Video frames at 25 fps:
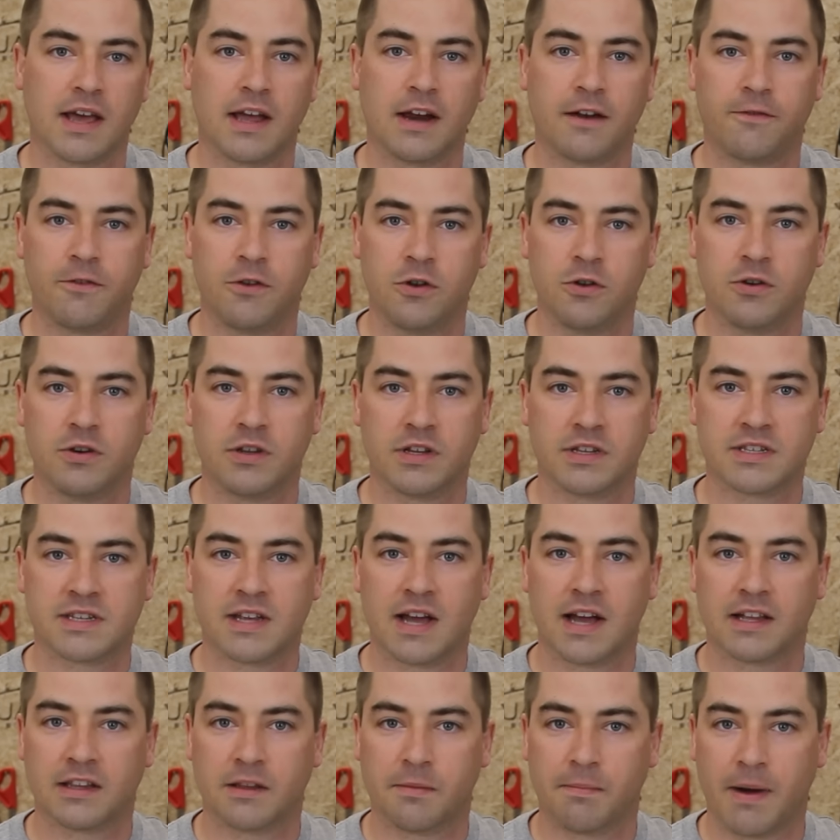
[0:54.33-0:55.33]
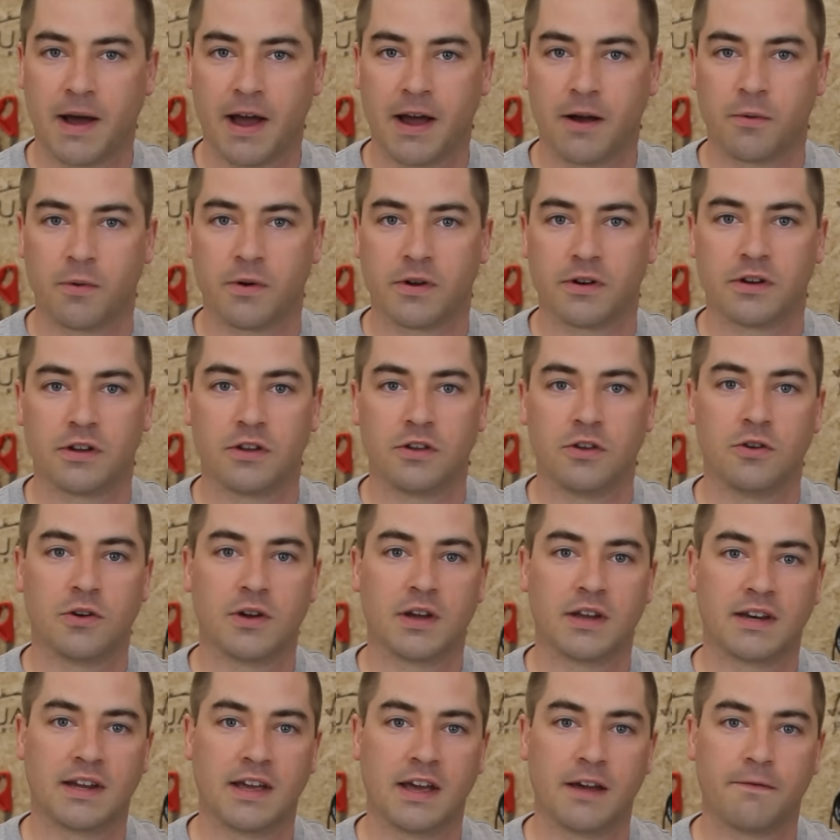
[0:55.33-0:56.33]
and if you decide to buy one, you
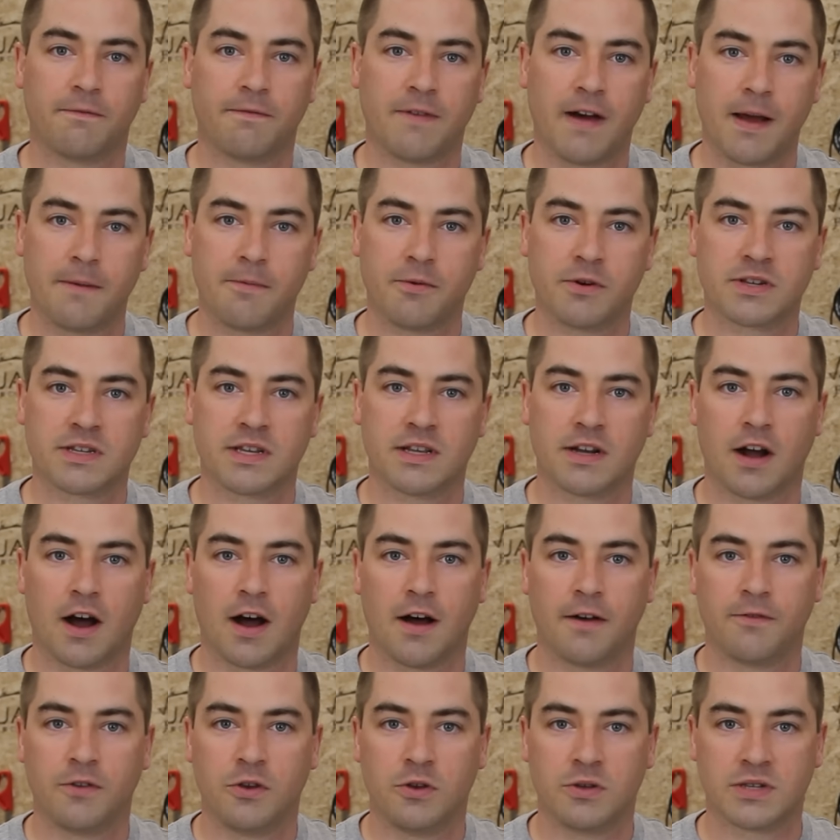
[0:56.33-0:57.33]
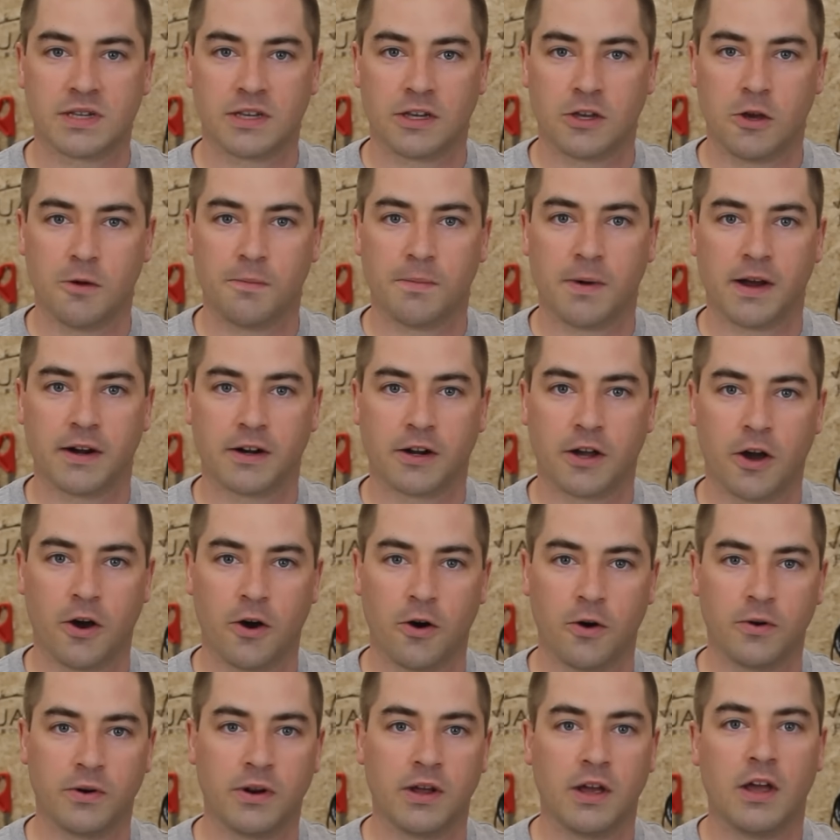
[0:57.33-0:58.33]
can get 5% off using coupon
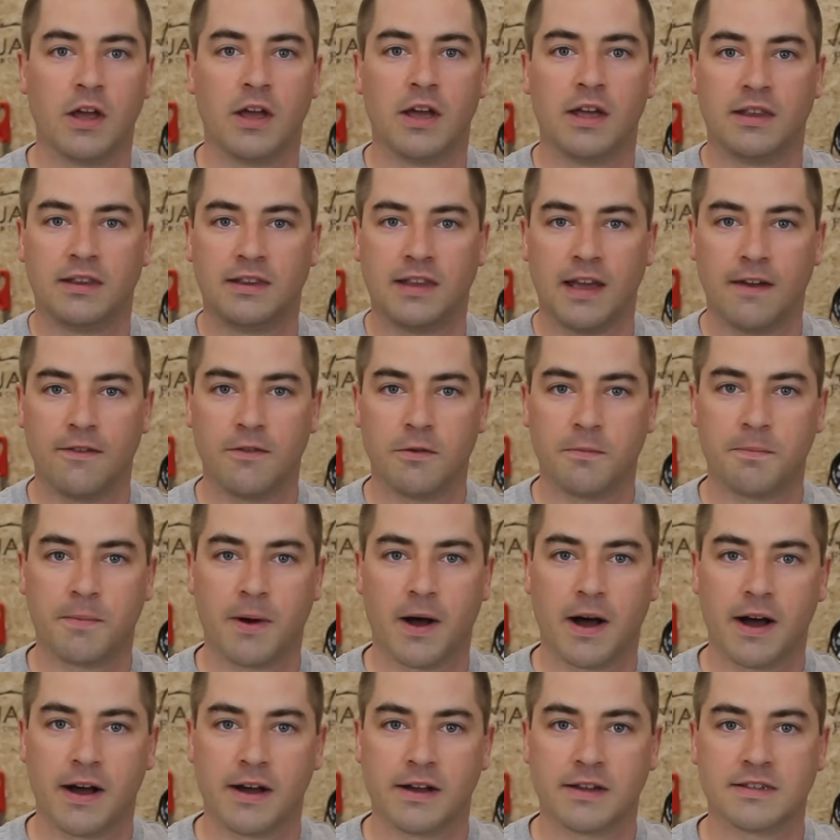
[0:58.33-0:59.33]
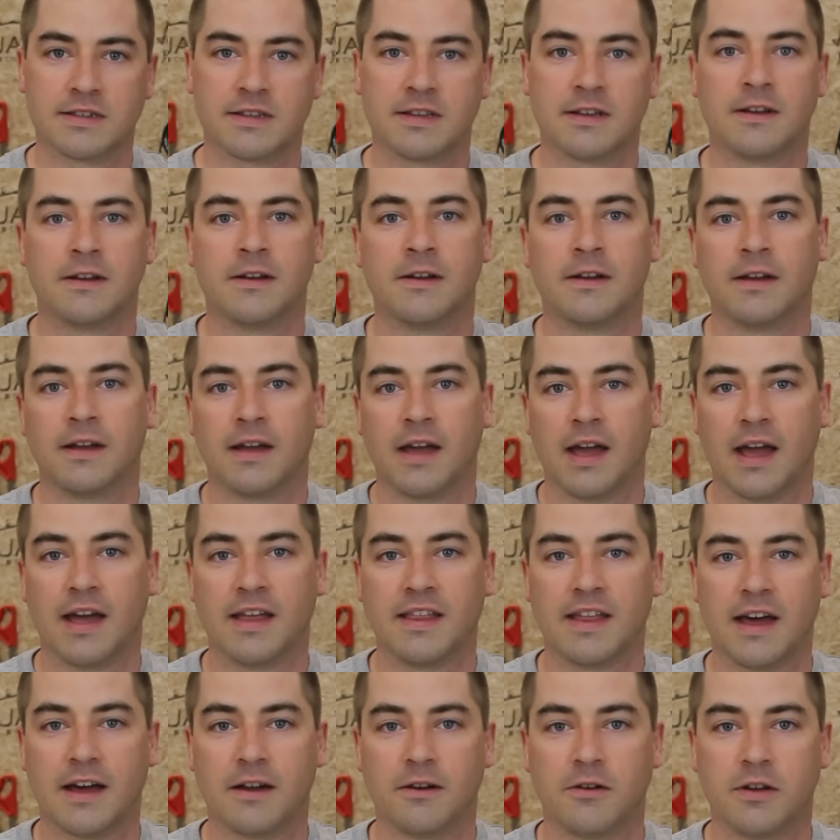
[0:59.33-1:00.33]
code DAVIDPOZ
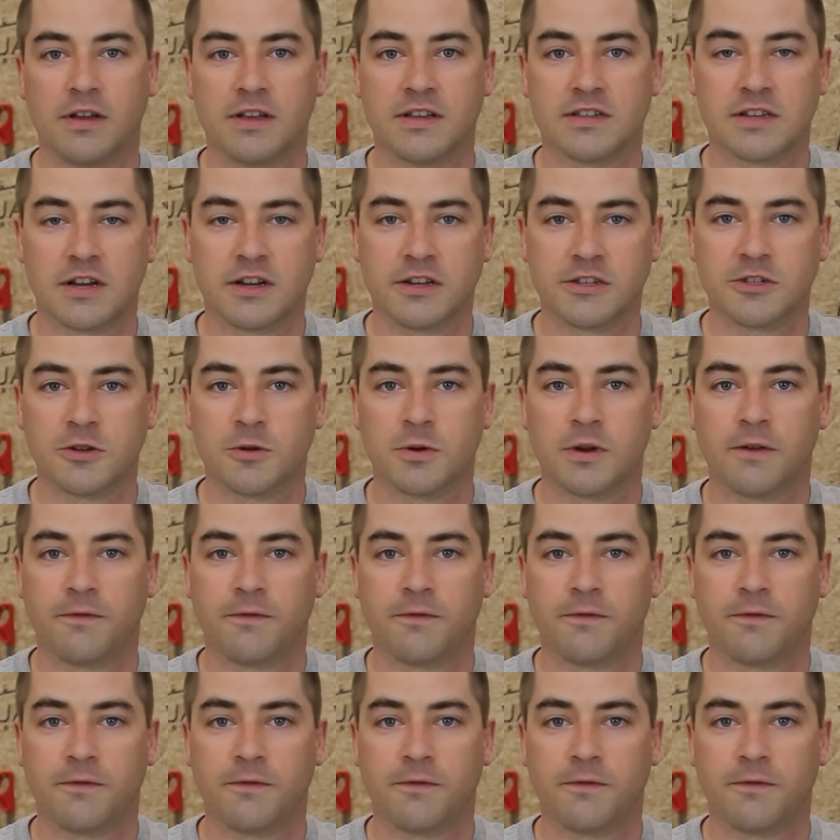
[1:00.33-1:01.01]
and that is also an